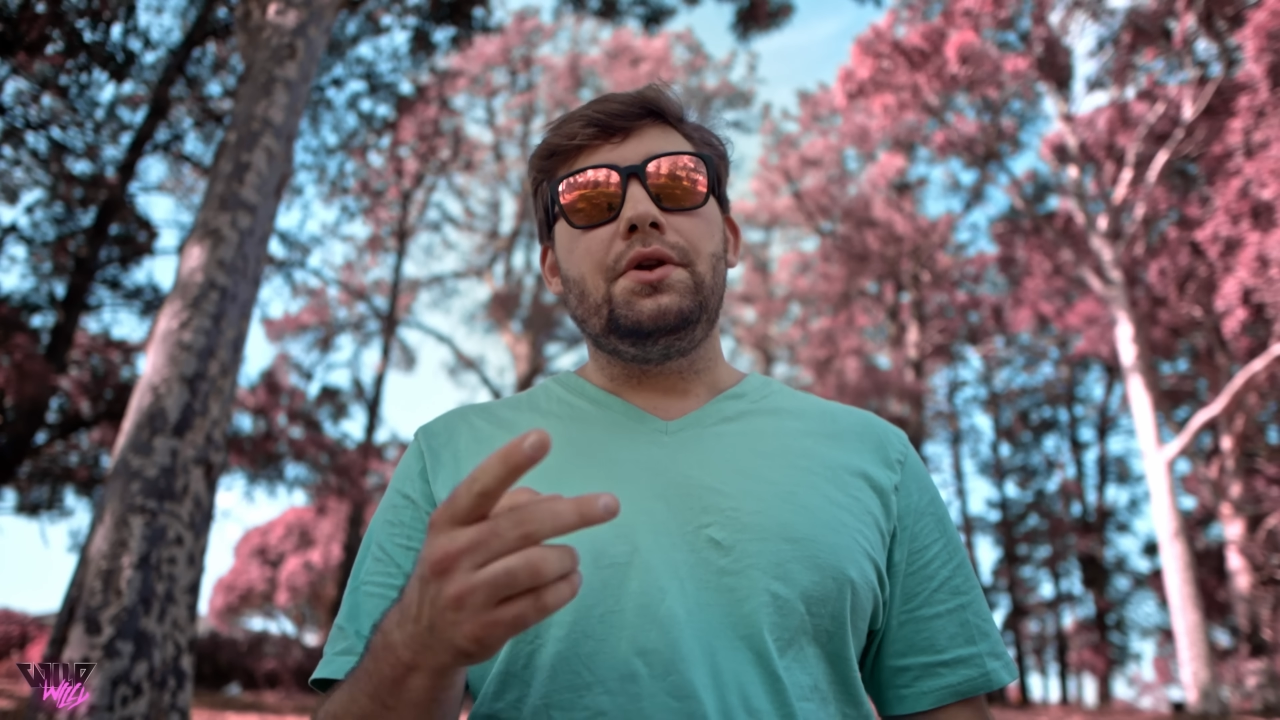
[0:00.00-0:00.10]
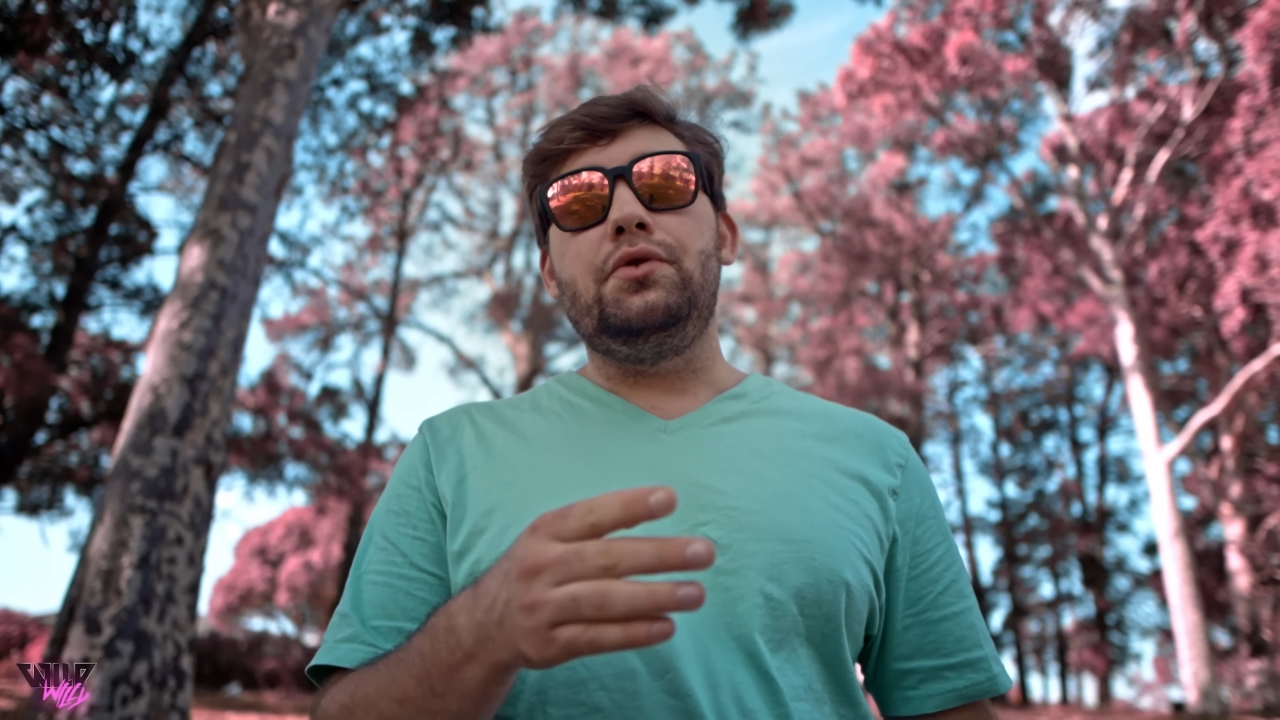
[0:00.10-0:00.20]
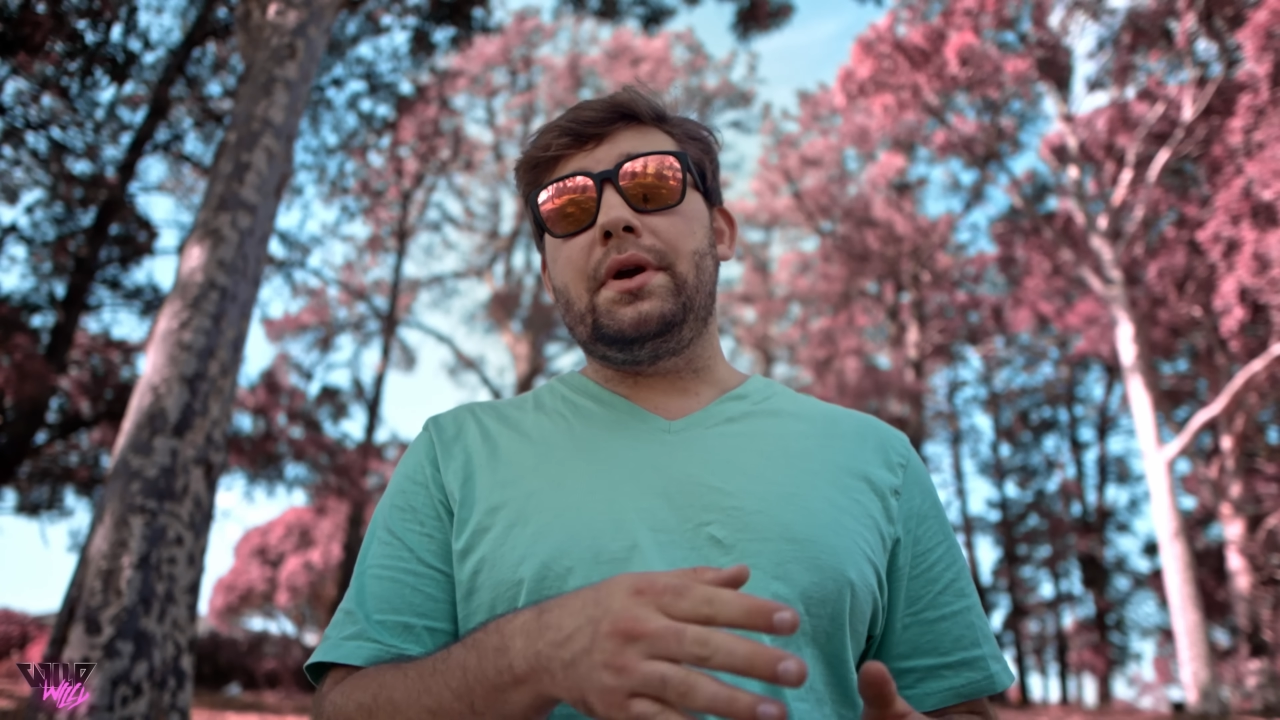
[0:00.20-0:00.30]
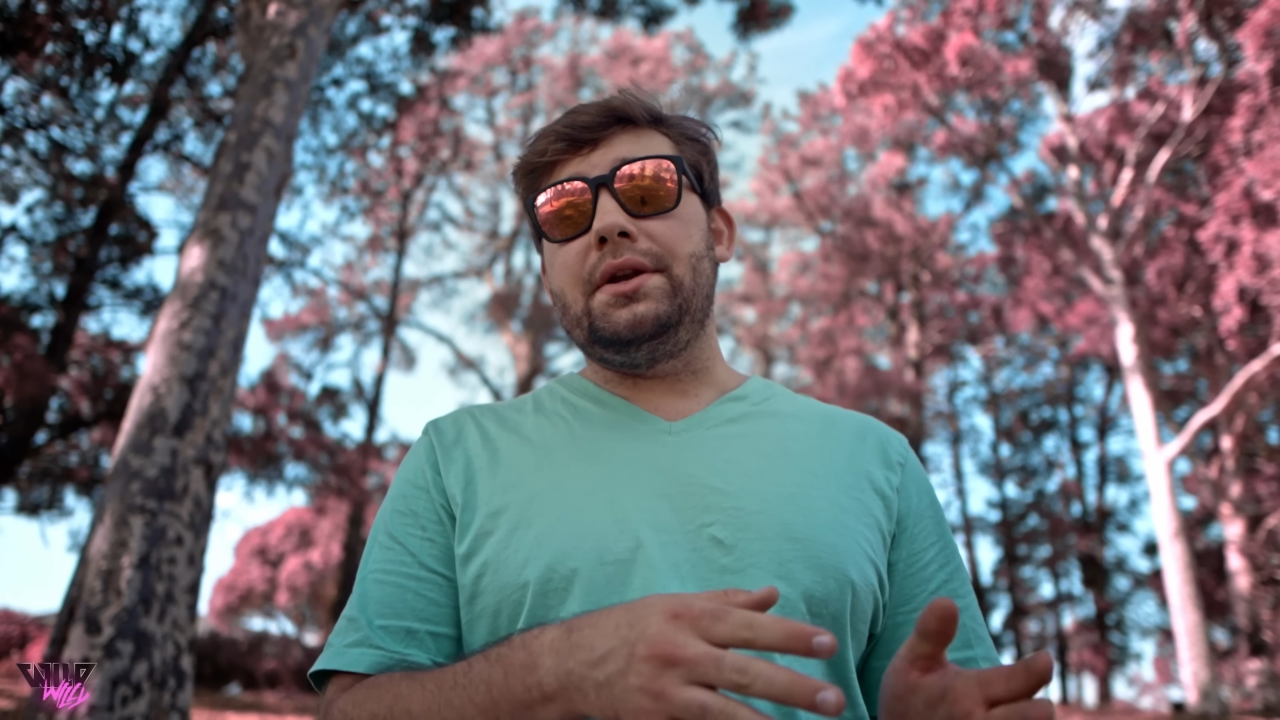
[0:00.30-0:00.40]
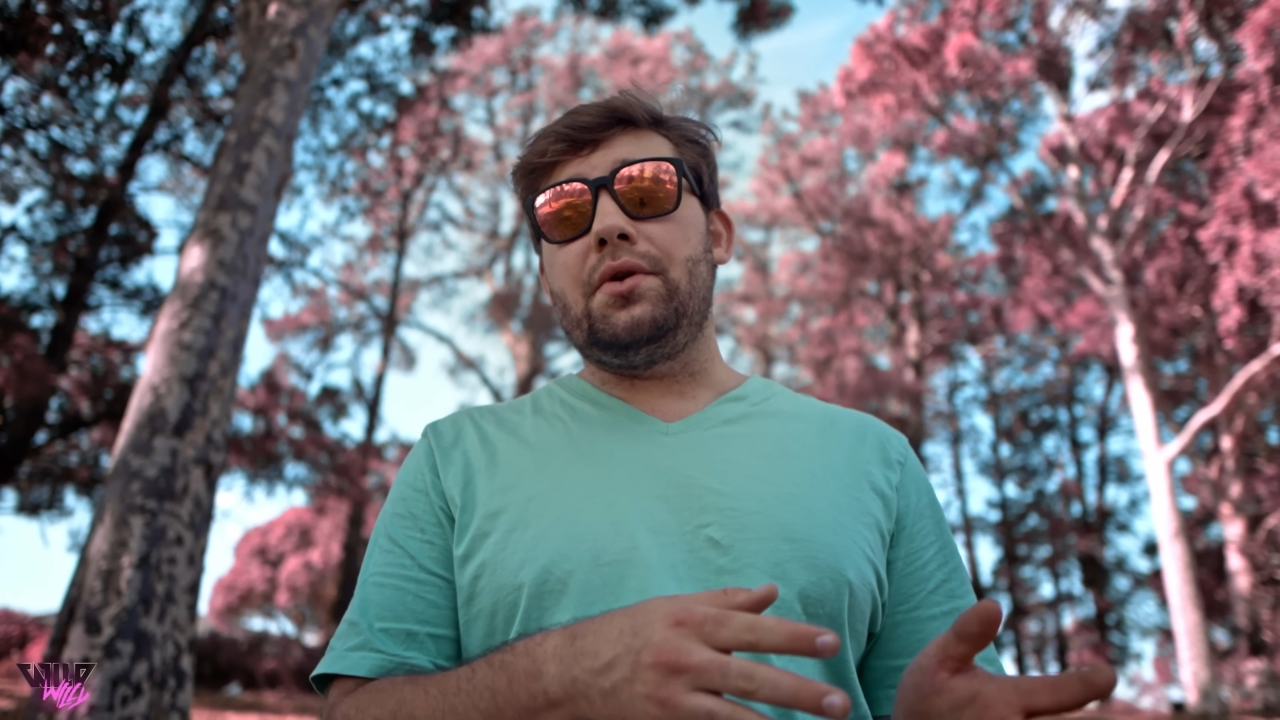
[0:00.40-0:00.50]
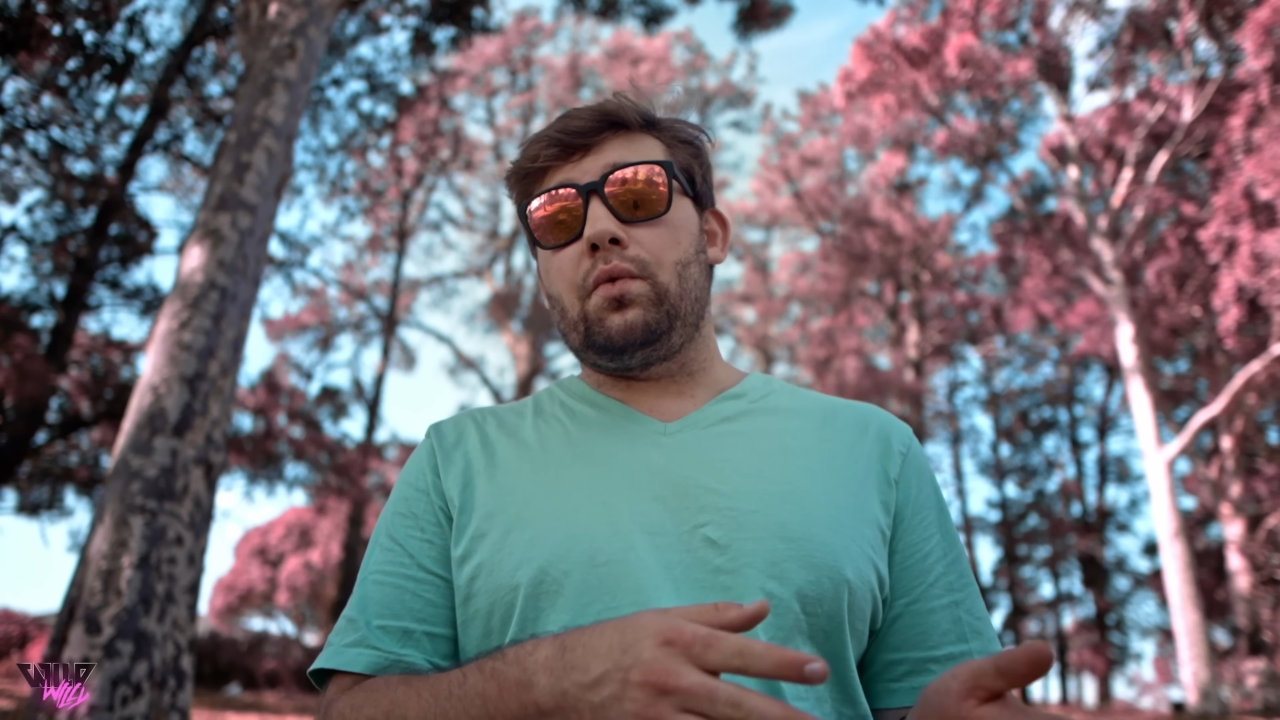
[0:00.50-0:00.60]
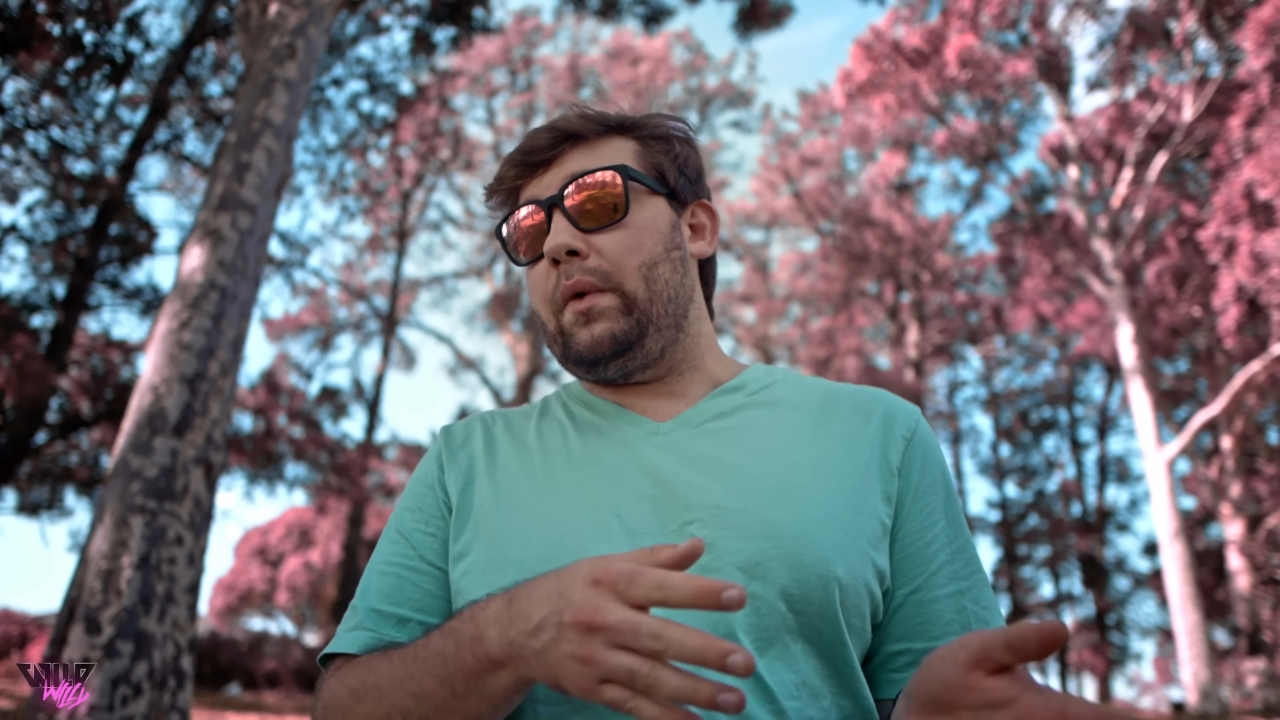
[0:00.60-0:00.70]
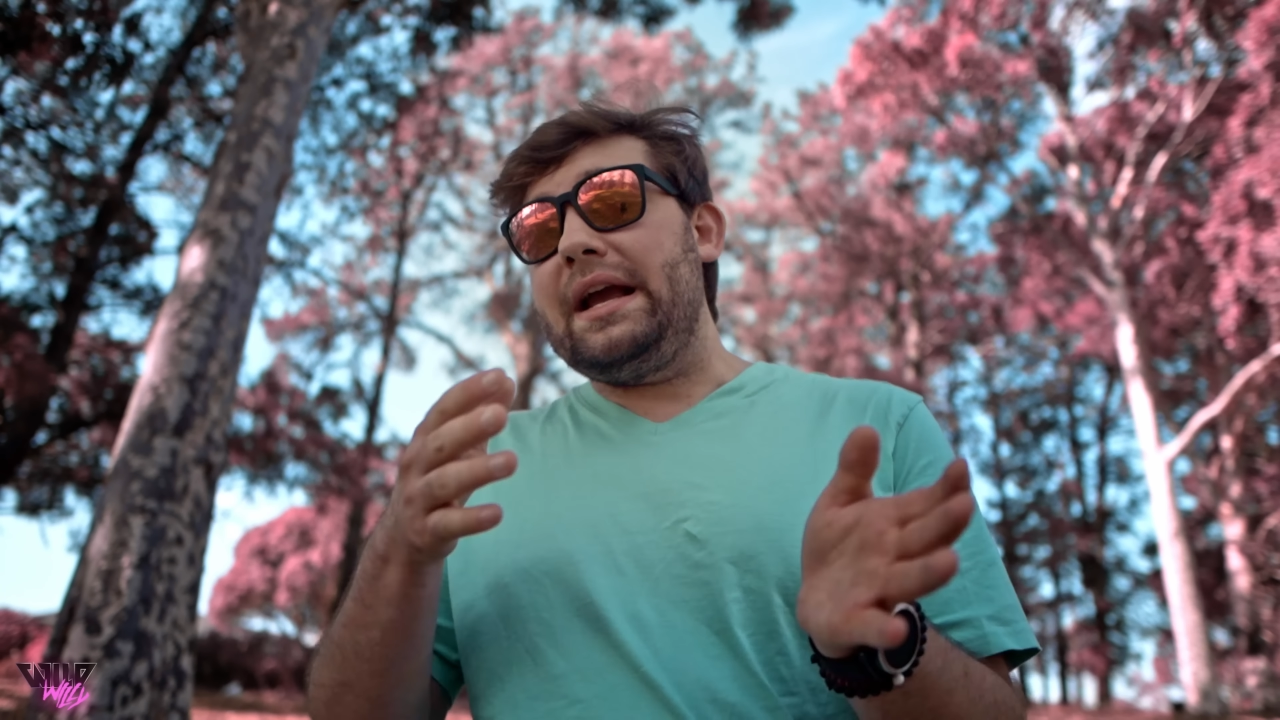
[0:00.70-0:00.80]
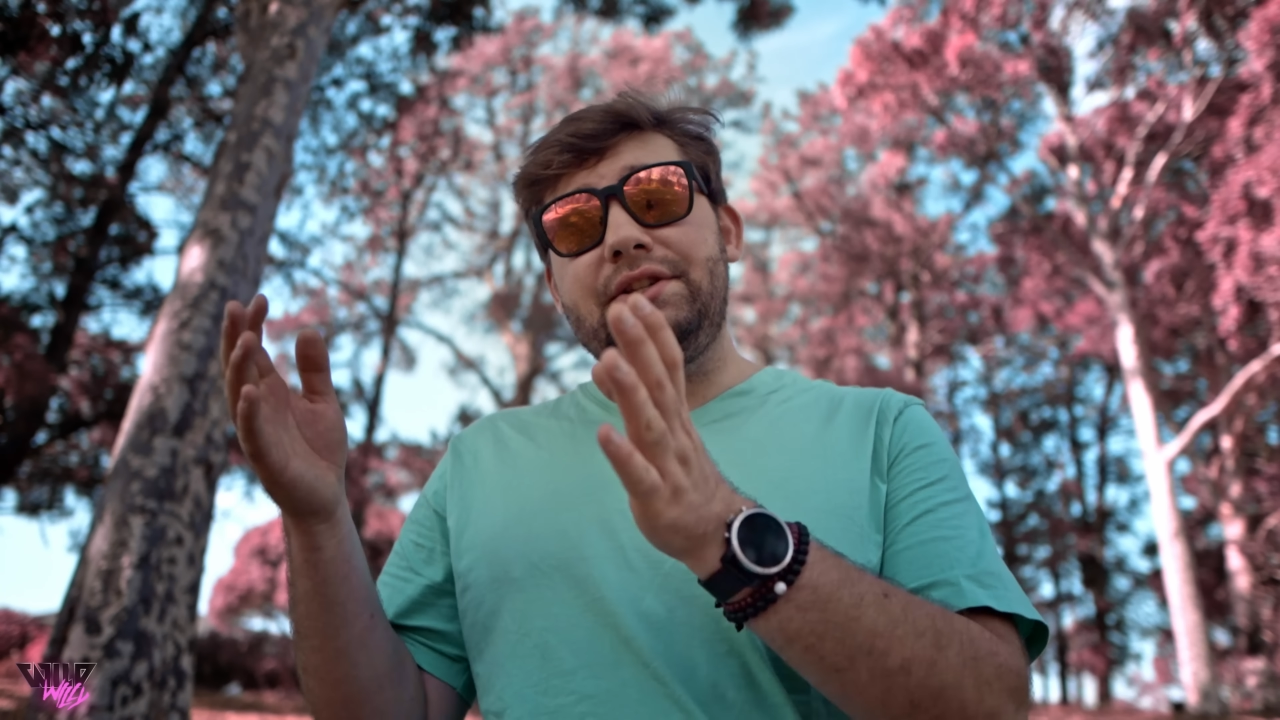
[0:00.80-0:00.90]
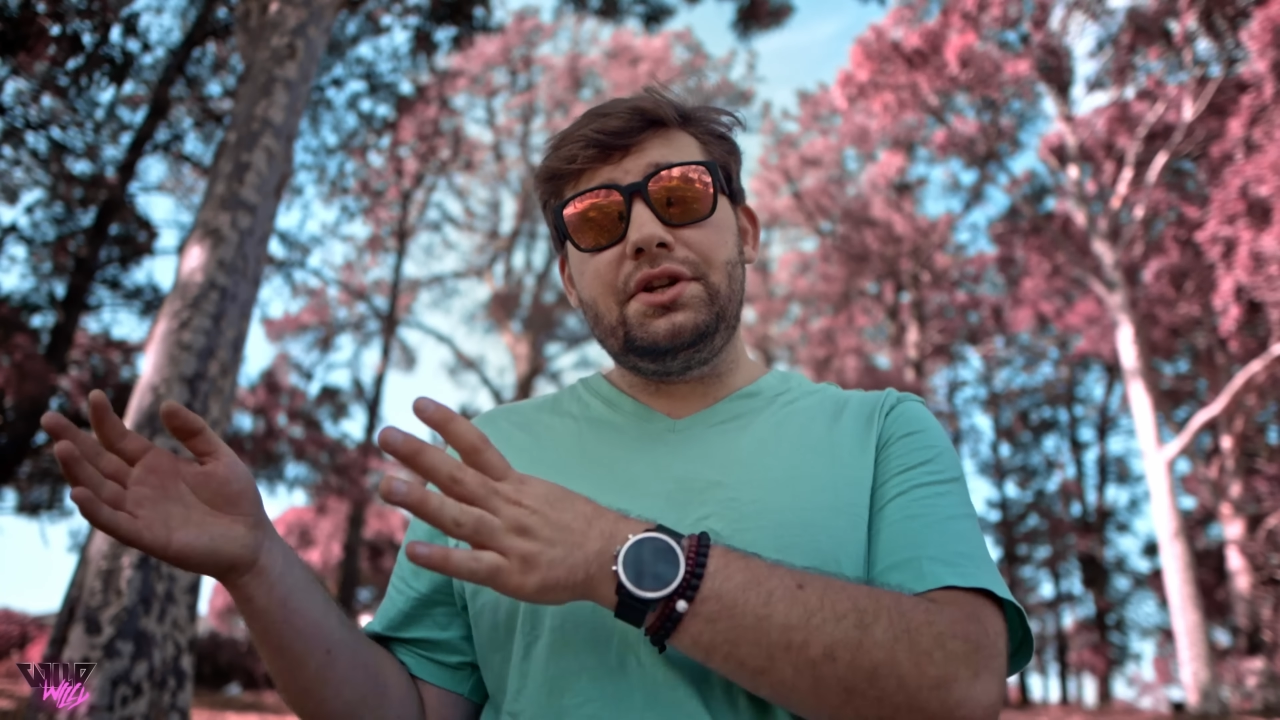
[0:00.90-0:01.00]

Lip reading: You can raise